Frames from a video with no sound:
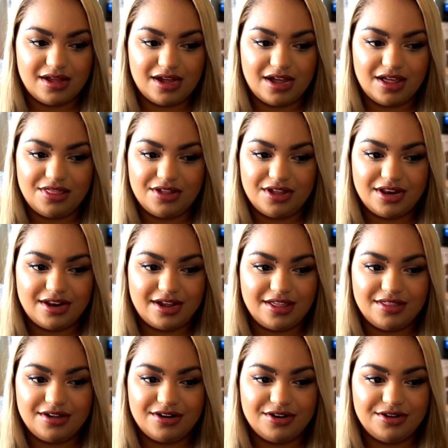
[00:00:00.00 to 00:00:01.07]
In
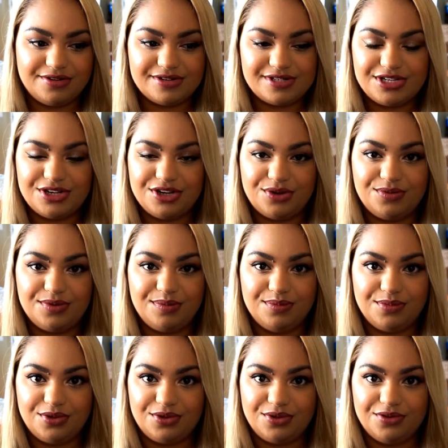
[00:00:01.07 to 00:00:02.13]
other news, you know, we
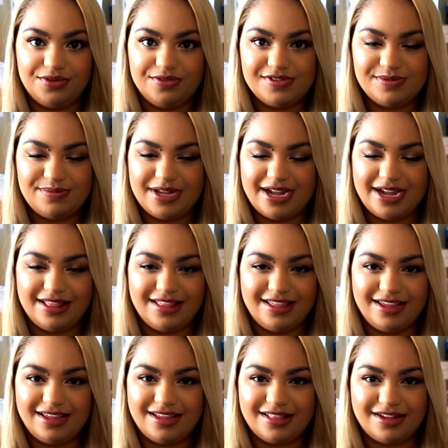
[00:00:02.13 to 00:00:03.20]
moved, but I
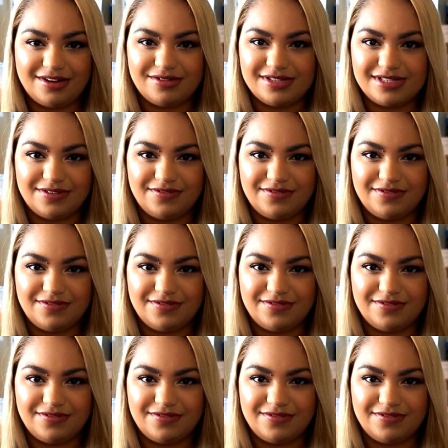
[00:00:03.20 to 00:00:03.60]
think there was